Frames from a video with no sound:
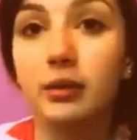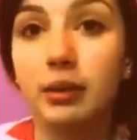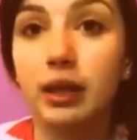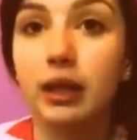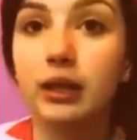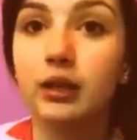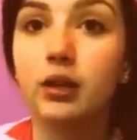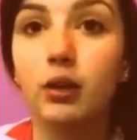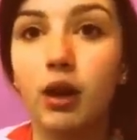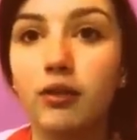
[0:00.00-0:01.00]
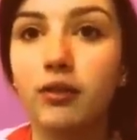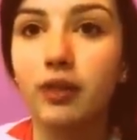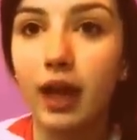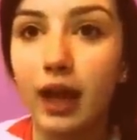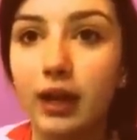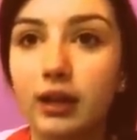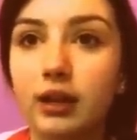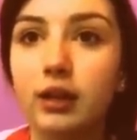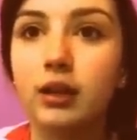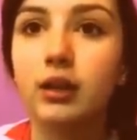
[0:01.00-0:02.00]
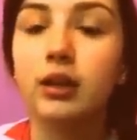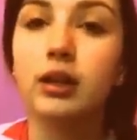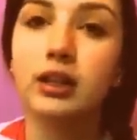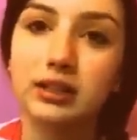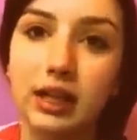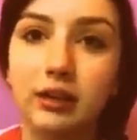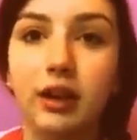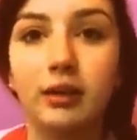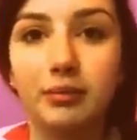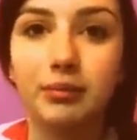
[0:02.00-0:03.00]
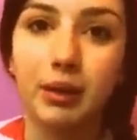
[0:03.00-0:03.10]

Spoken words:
they'll be like, go off of that, etc.